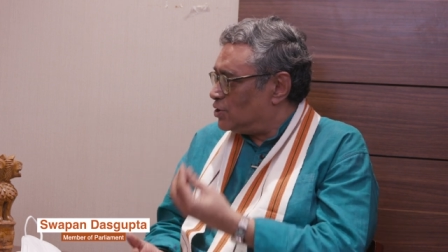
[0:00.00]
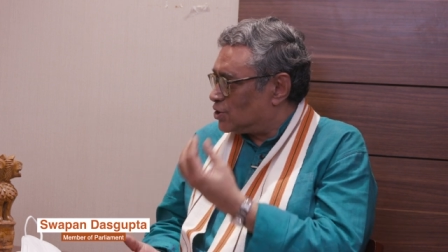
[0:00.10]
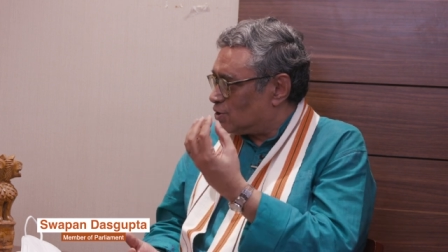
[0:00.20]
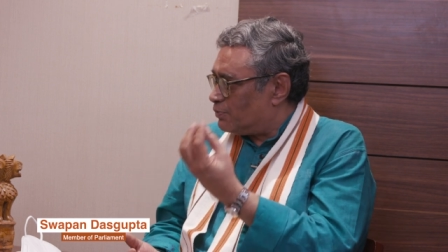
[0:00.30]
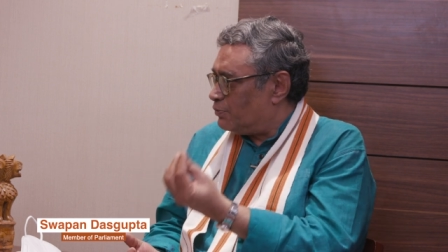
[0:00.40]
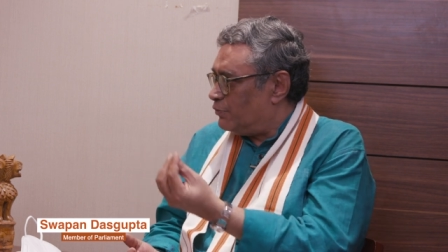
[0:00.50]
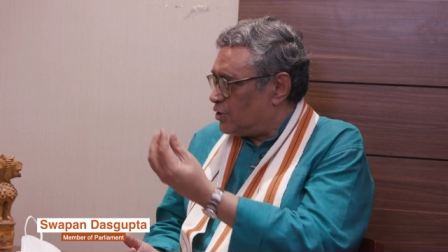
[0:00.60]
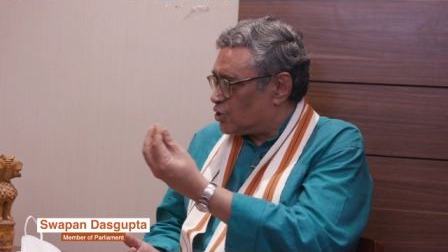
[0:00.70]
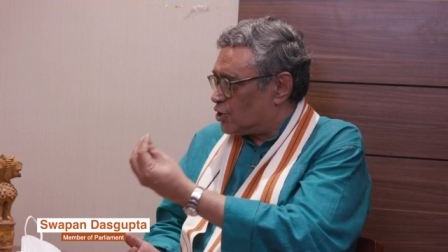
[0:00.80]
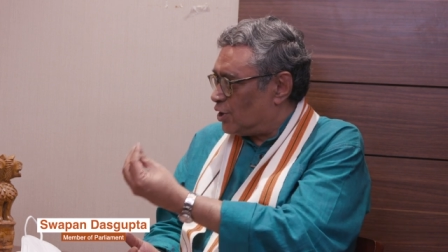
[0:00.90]
just a
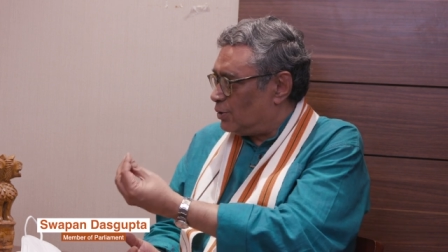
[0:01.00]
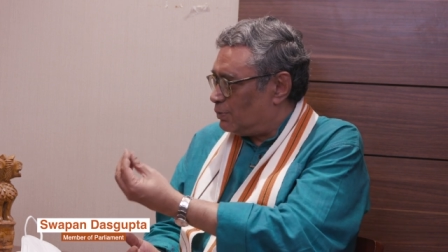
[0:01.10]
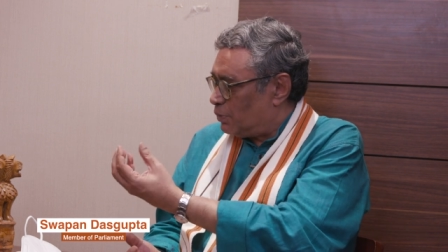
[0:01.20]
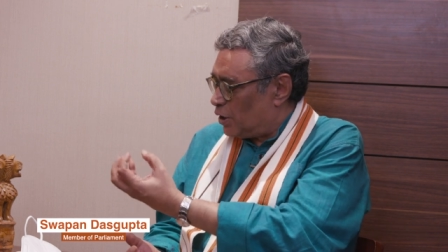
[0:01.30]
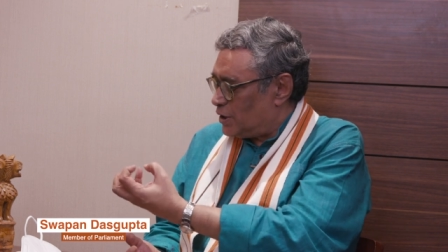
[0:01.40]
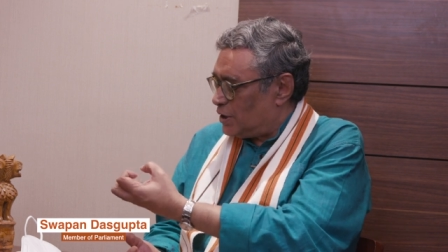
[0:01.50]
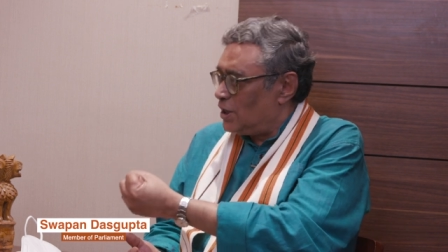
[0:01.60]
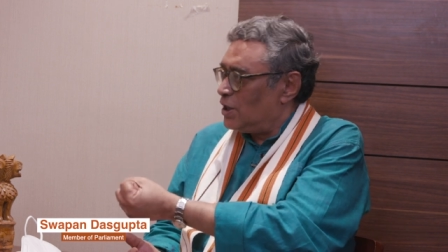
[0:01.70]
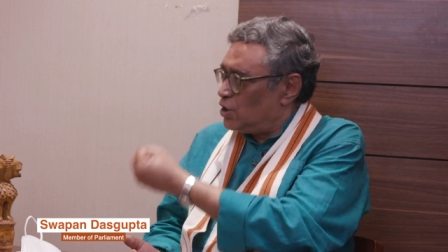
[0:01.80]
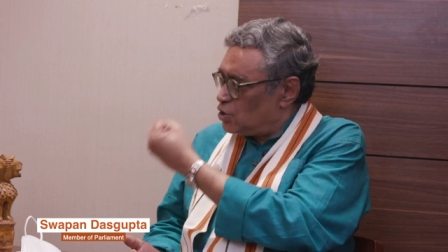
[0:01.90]
provincial body
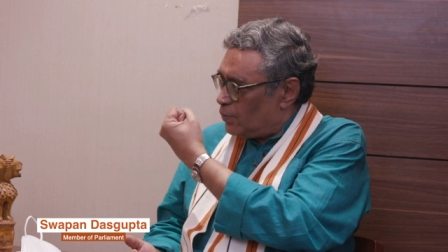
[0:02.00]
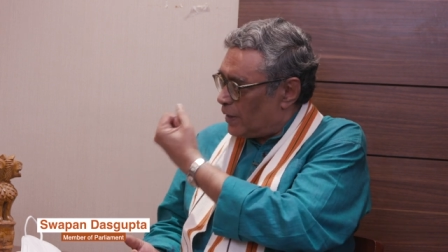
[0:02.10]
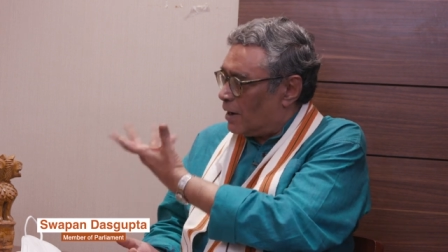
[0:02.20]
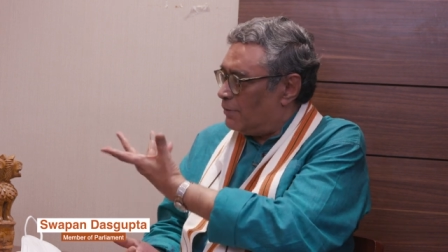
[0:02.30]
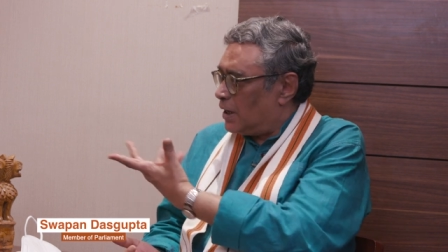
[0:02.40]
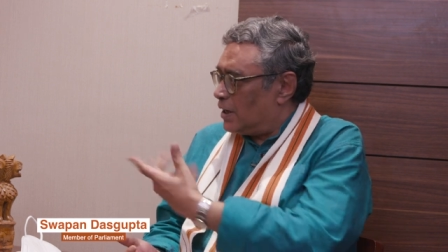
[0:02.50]
to becoming a